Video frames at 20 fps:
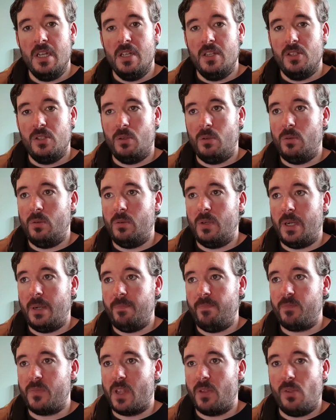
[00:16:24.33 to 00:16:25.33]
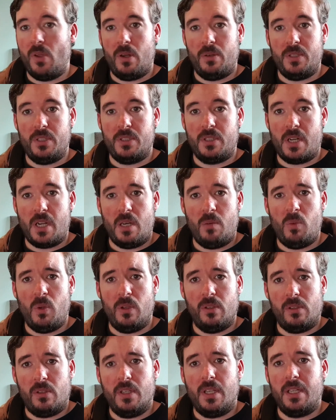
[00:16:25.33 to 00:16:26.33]
So I thought I'd just try and put
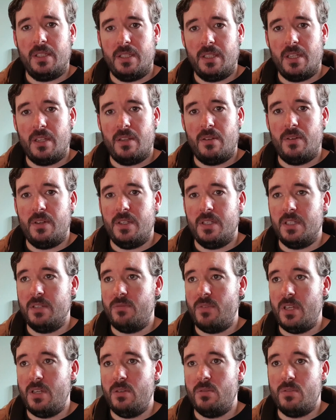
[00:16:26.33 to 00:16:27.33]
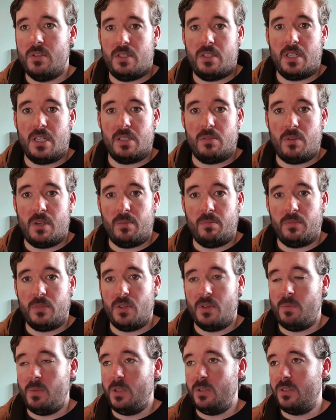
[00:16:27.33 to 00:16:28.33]
a lot of that together in this video, as that's what I'm
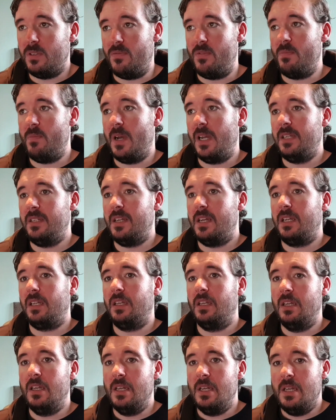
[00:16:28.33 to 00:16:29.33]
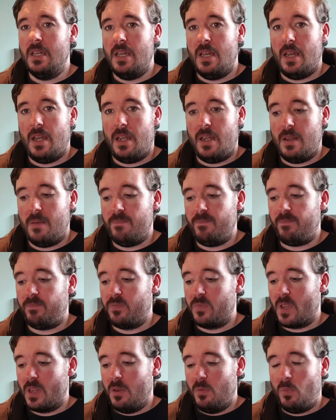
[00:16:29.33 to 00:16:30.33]
going to be using for my tank.
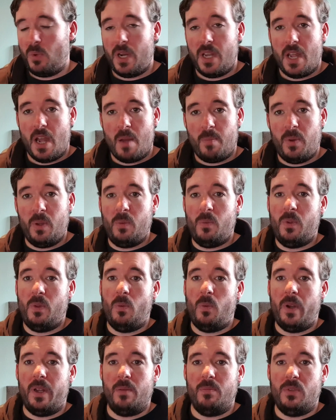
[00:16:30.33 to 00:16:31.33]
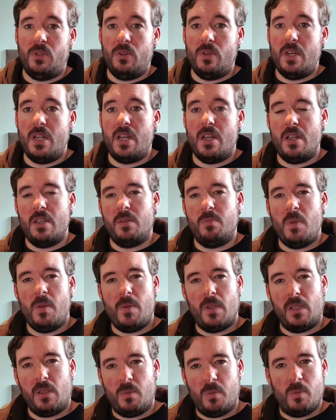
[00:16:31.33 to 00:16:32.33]
Pretty happy with the way I'm doing it. It's
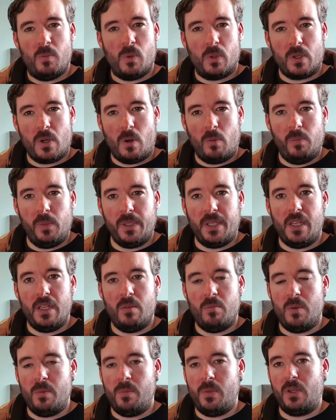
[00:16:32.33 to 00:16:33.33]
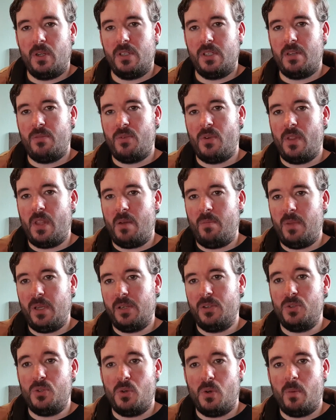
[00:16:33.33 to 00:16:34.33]
maybe a little bit more complicated, but because I've got that
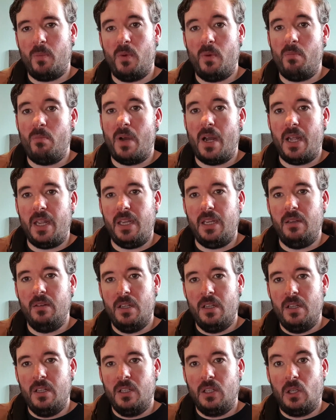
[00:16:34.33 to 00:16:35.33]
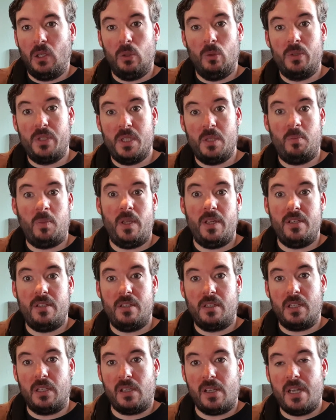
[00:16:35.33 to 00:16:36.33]
bigger drop on my closest place
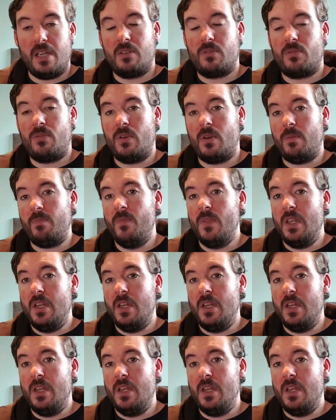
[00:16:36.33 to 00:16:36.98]
to collect from,